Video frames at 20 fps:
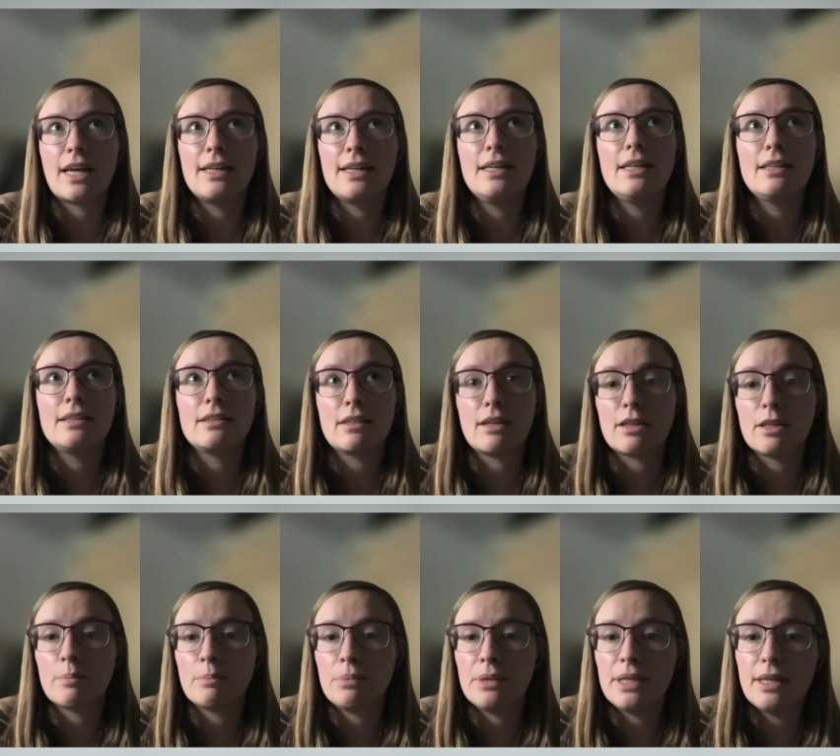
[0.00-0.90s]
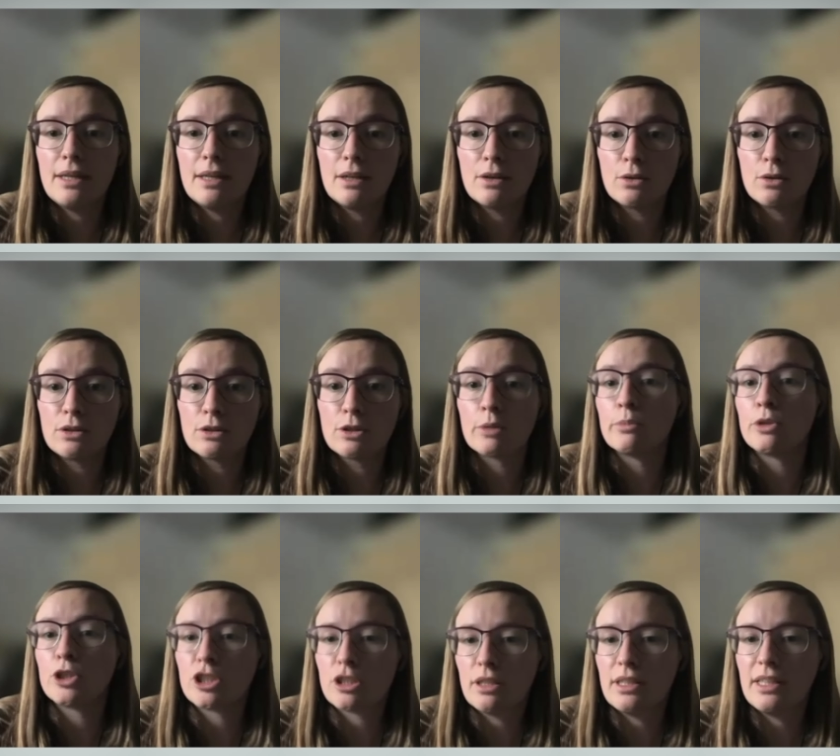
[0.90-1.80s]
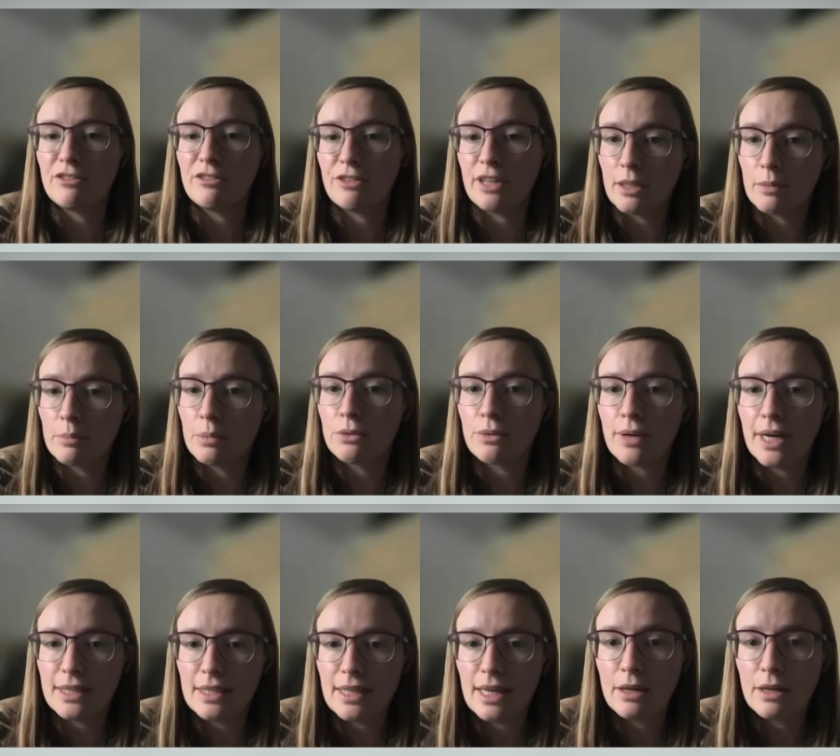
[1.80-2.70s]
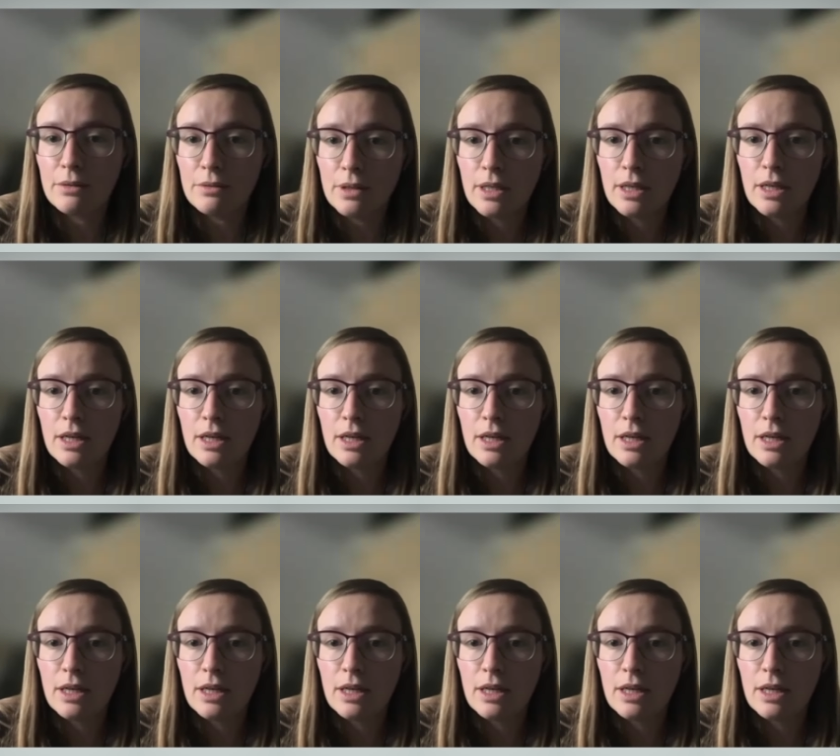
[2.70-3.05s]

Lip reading: any therapy commercially available right now